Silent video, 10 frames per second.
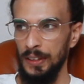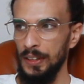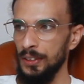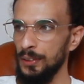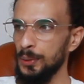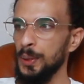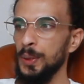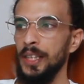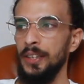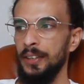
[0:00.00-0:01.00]
art
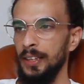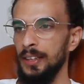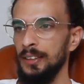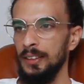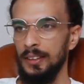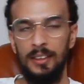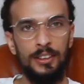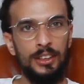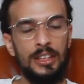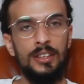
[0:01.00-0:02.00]
or creating
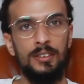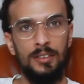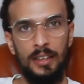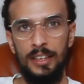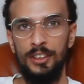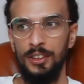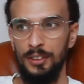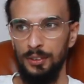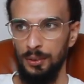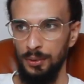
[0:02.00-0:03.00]
discussion in
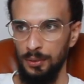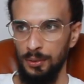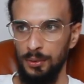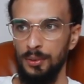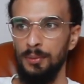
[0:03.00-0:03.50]
relation to